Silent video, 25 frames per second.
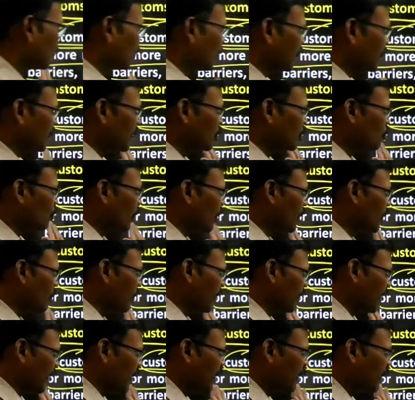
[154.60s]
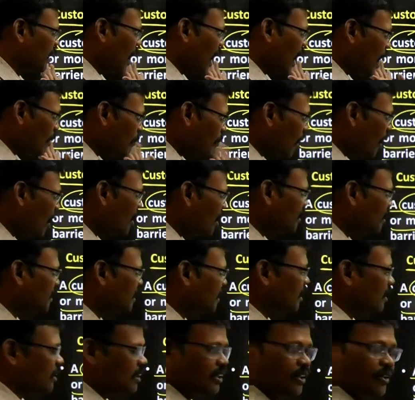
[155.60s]
so it is going to be
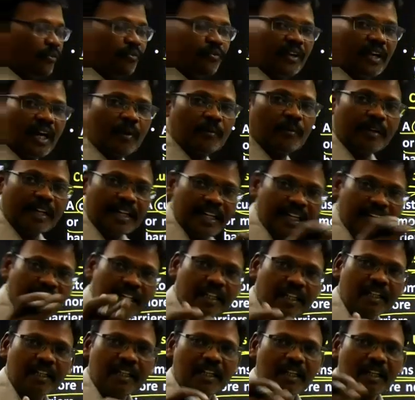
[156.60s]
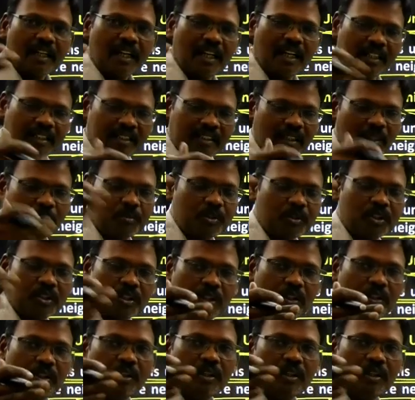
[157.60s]
abolishing if you have any customs